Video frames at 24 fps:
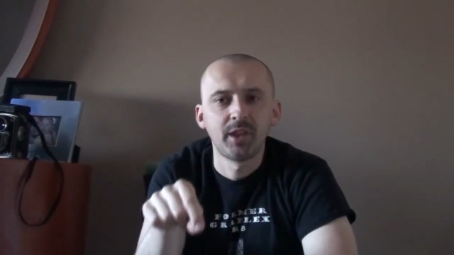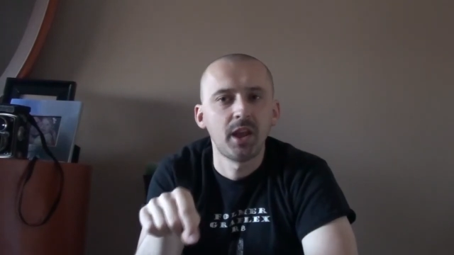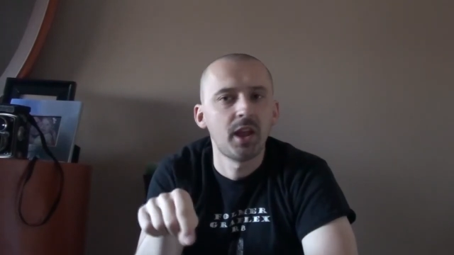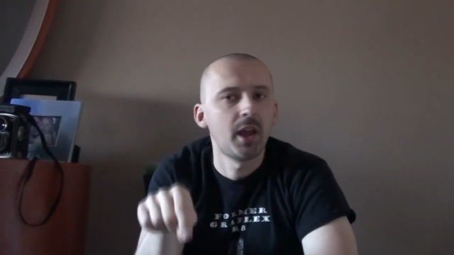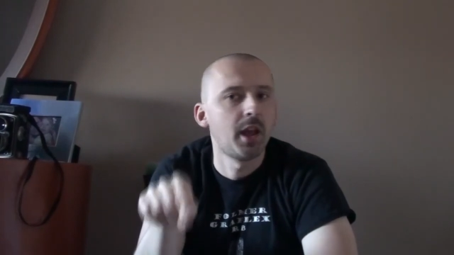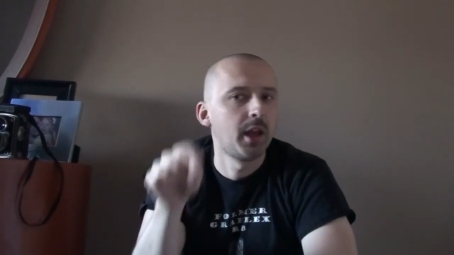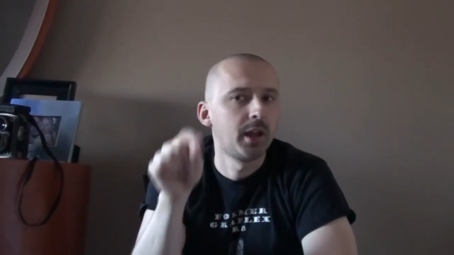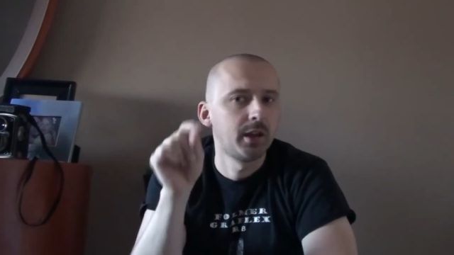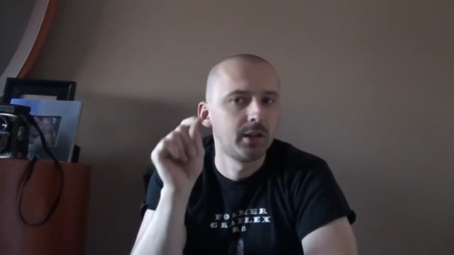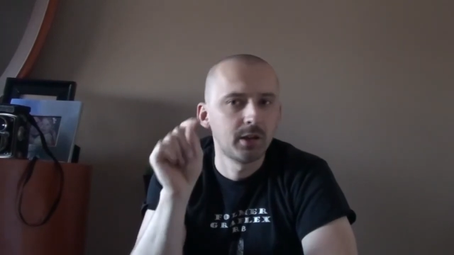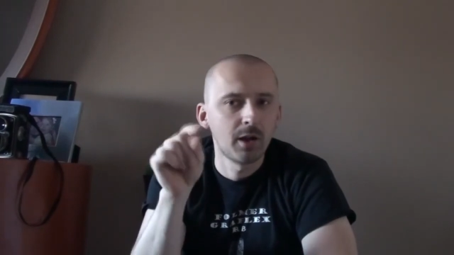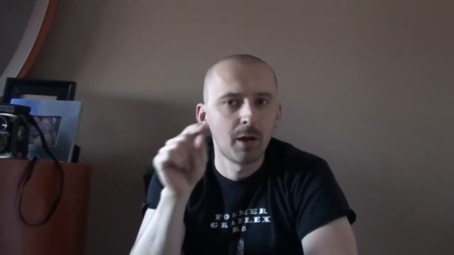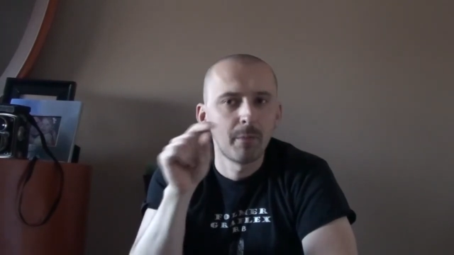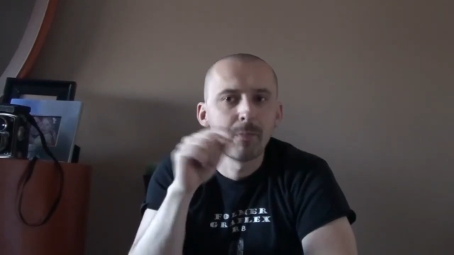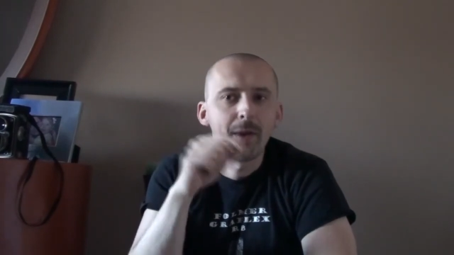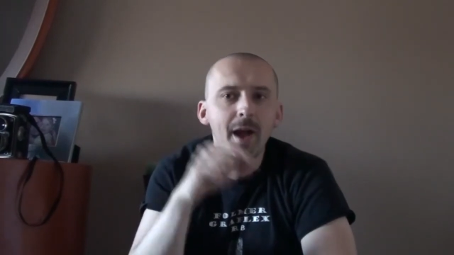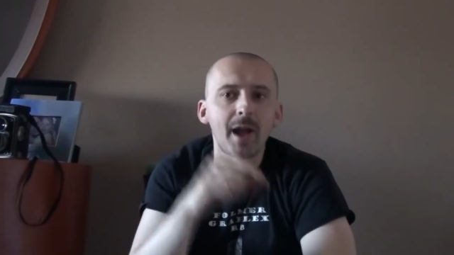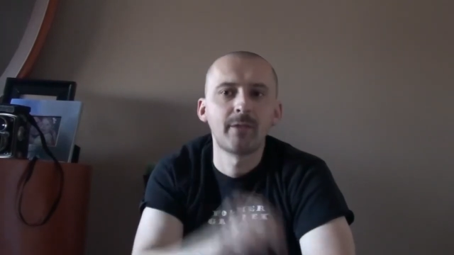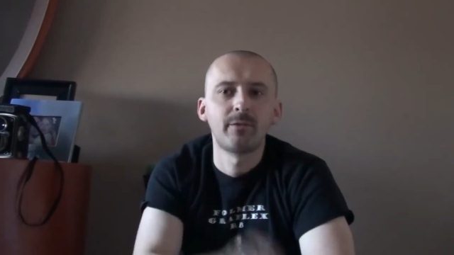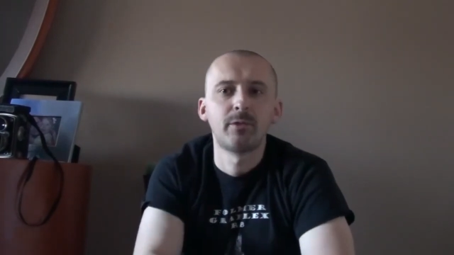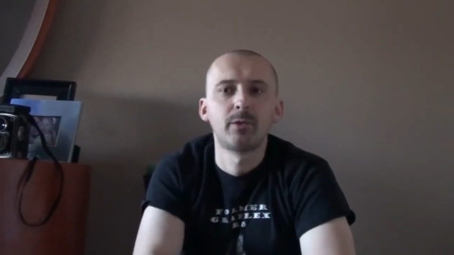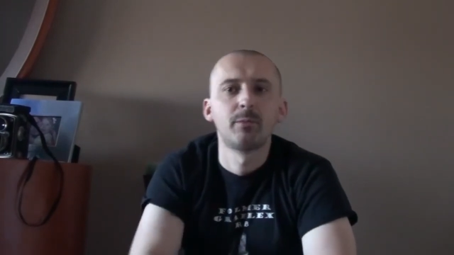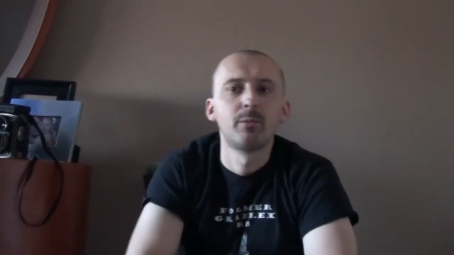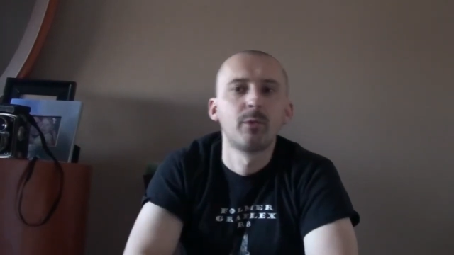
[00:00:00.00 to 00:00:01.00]
and come
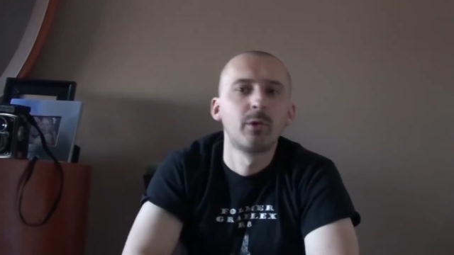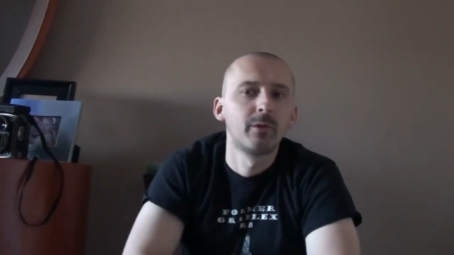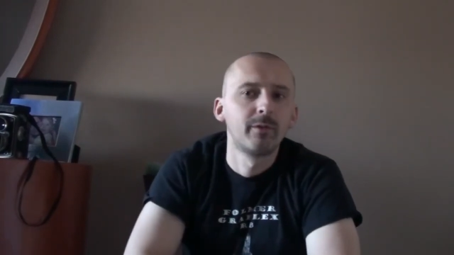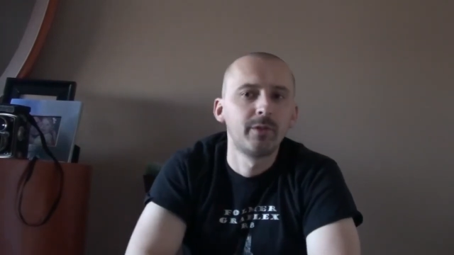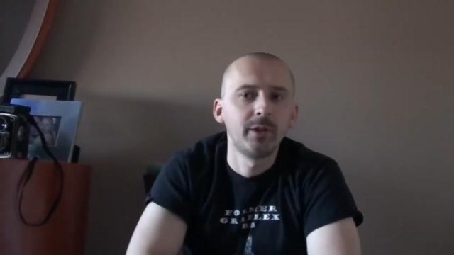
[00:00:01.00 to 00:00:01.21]
back for more